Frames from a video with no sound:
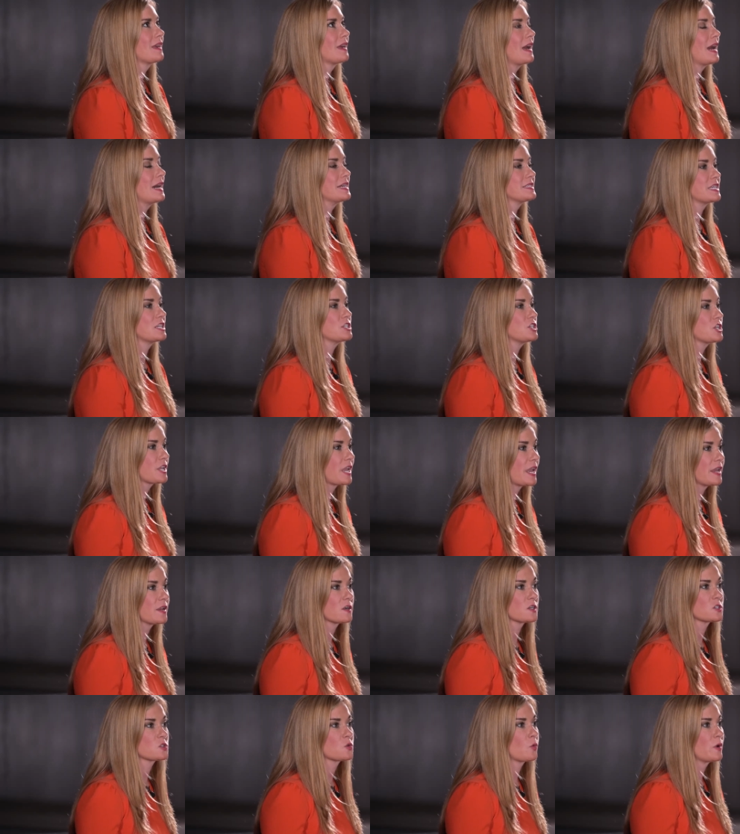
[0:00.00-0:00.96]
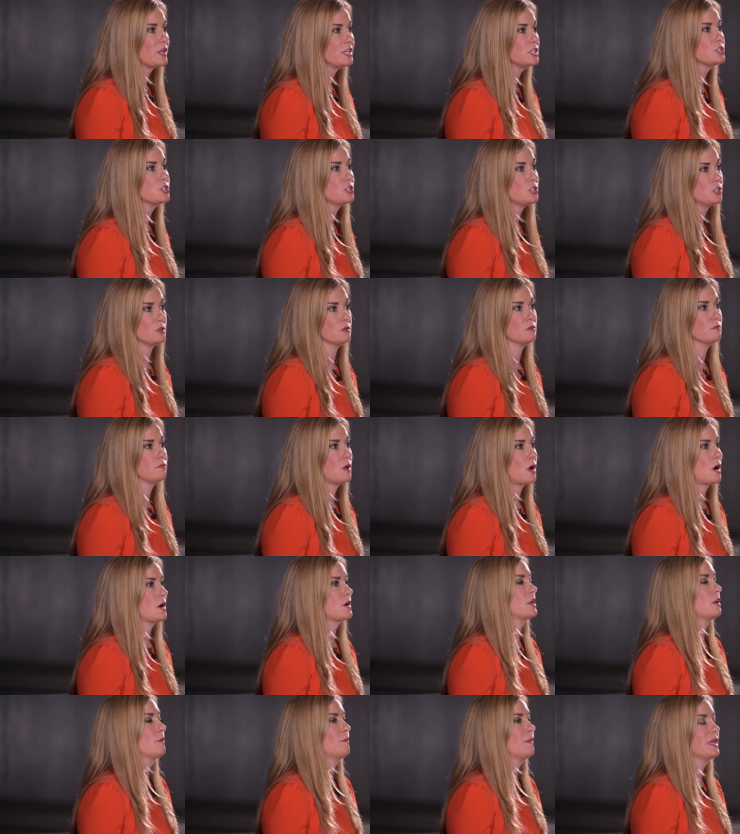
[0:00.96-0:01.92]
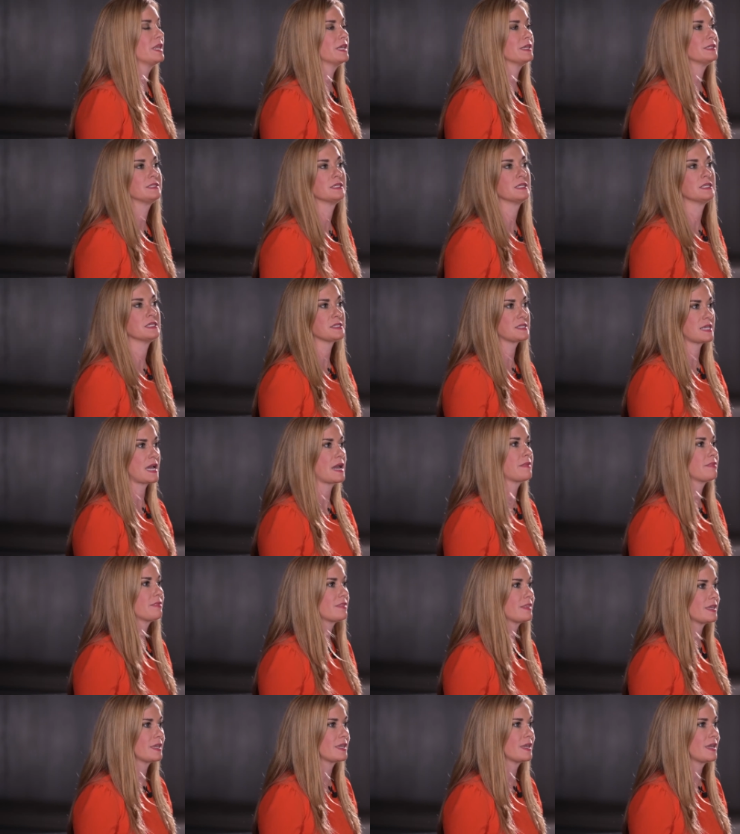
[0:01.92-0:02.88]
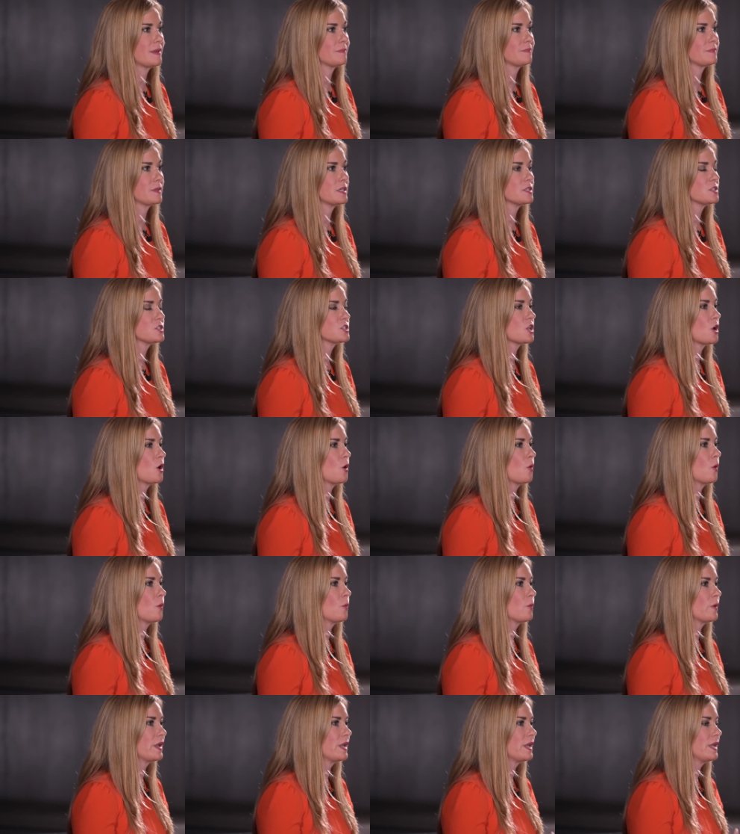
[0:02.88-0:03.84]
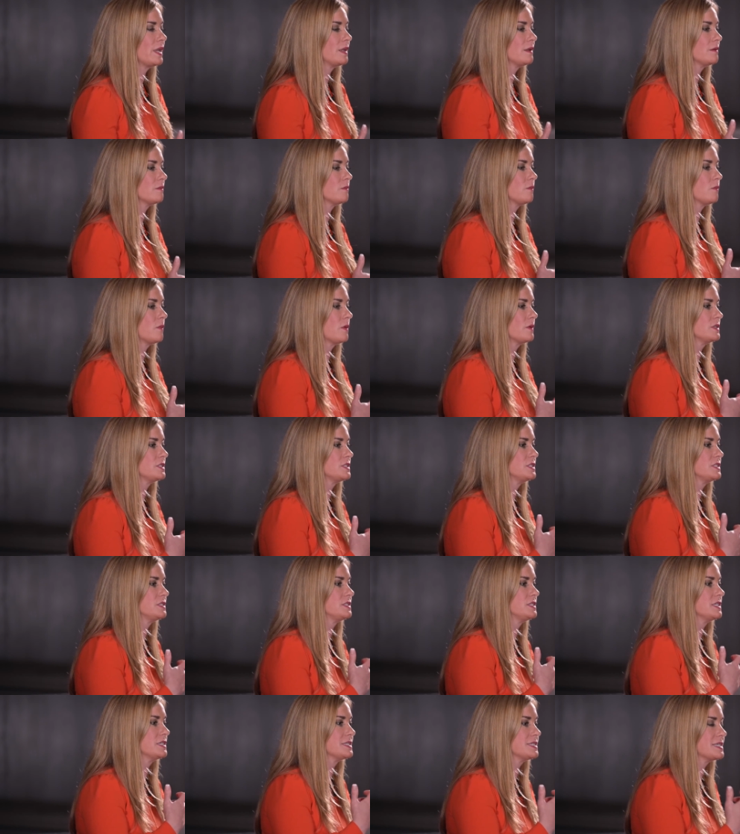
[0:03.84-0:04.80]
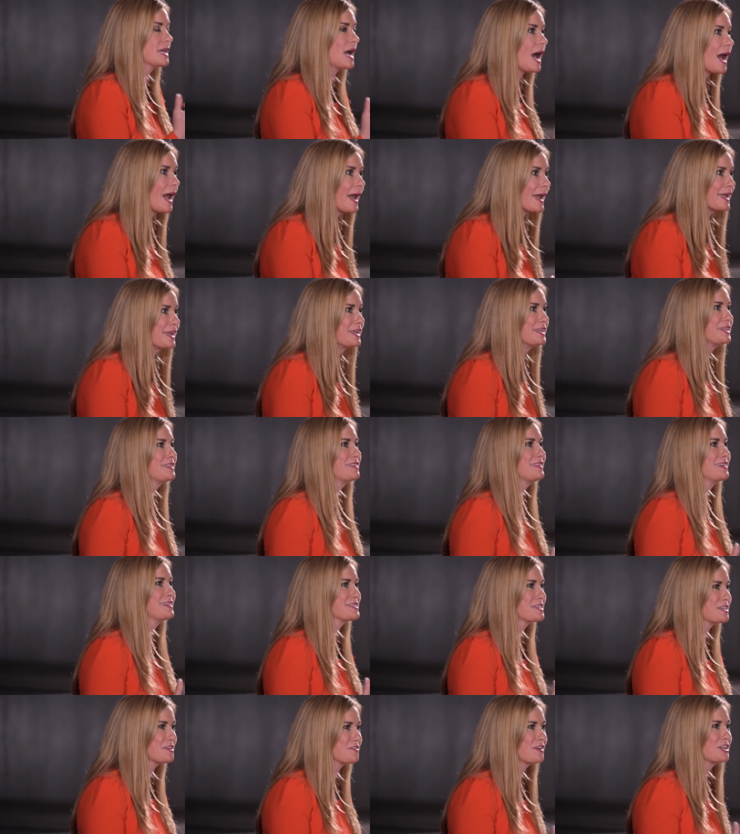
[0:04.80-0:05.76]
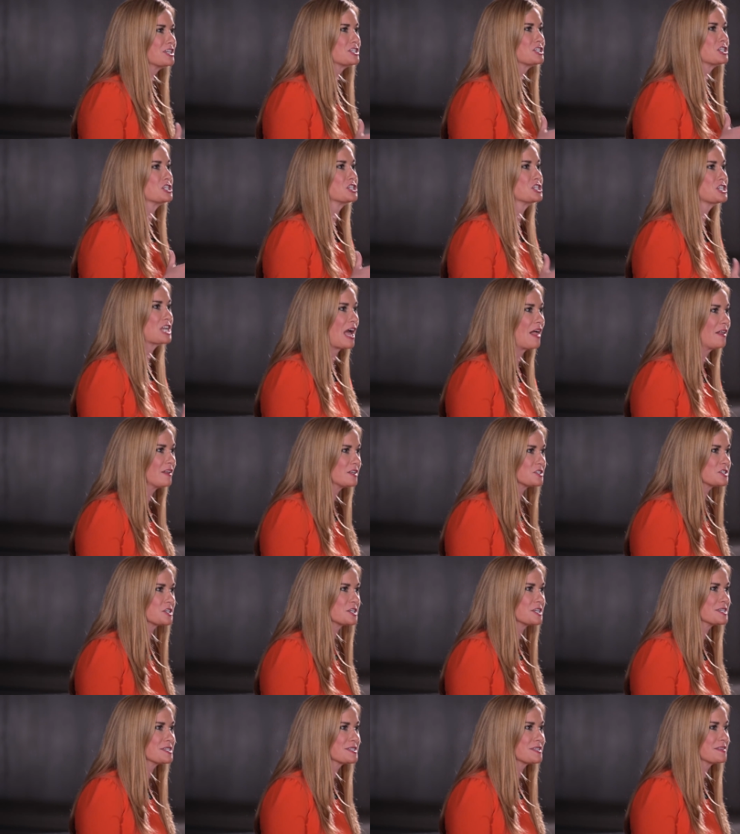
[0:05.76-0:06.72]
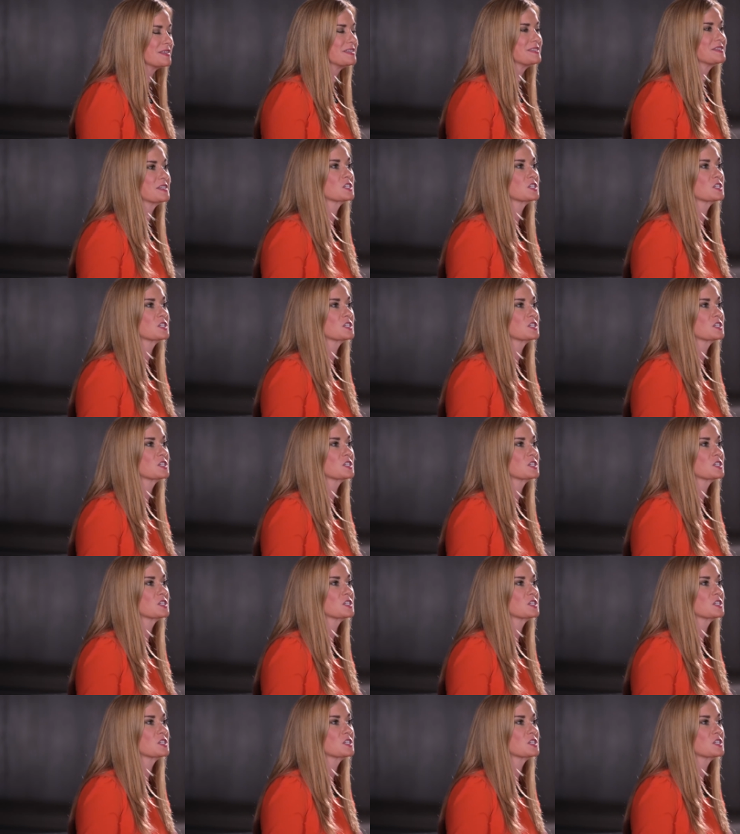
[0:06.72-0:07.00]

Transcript: As educators, we too are committed to design thinking. And so when we design these innovation challenges and these